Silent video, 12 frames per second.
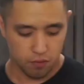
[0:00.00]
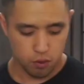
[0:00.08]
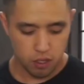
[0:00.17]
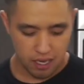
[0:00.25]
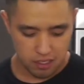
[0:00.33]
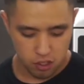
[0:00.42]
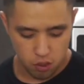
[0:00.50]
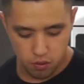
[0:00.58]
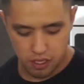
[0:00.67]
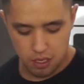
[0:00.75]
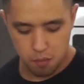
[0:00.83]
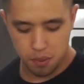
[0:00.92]
If you guys
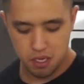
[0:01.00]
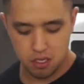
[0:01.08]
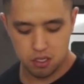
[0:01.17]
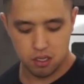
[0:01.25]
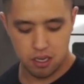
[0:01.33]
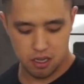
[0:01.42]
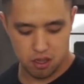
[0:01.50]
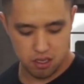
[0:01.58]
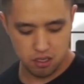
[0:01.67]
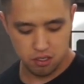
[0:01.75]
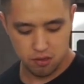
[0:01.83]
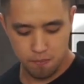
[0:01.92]
don't eat pizza like
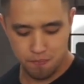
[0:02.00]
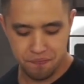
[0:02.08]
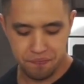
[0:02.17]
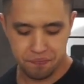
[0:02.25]
this,